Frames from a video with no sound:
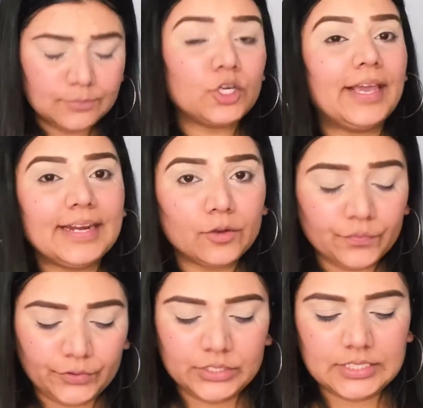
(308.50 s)
trying it out
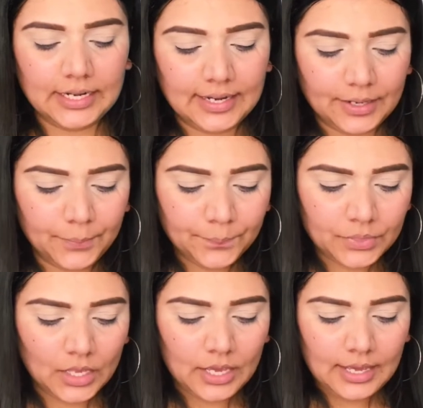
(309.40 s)
first time.
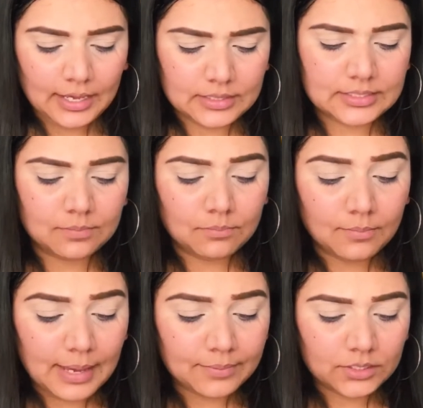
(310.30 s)
It's
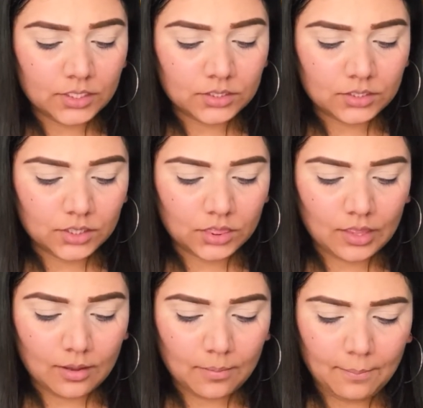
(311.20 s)
Maybelline
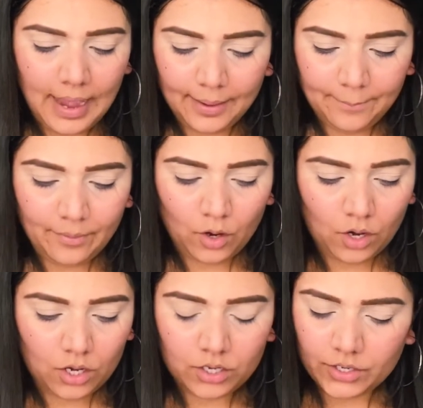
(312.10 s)
the Matte
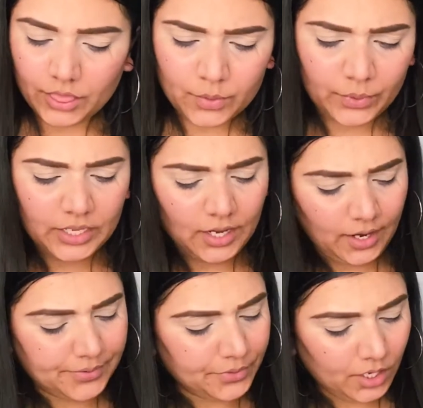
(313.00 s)
Bar
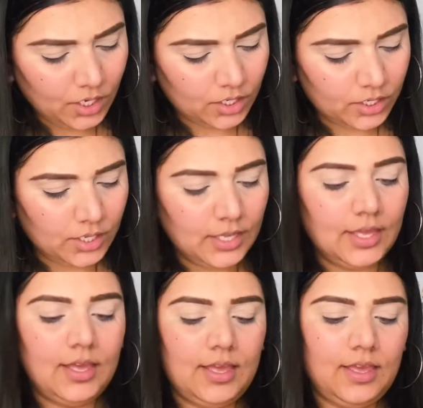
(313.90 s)
300,
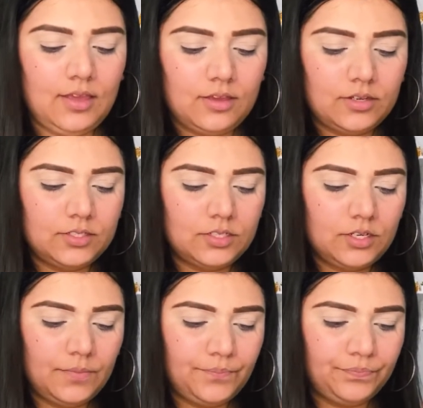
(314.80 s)
and
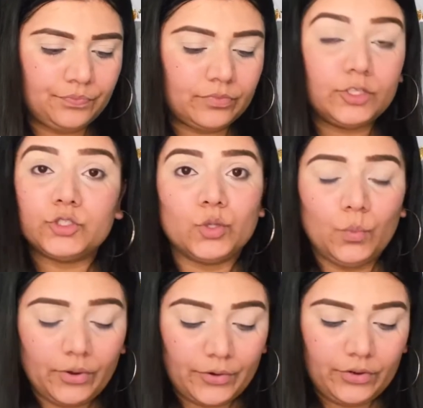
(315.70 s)
there's no
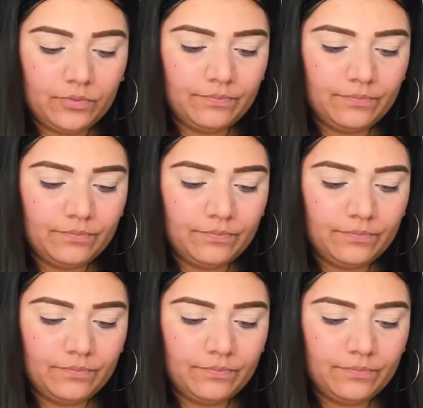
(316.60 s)
mirror.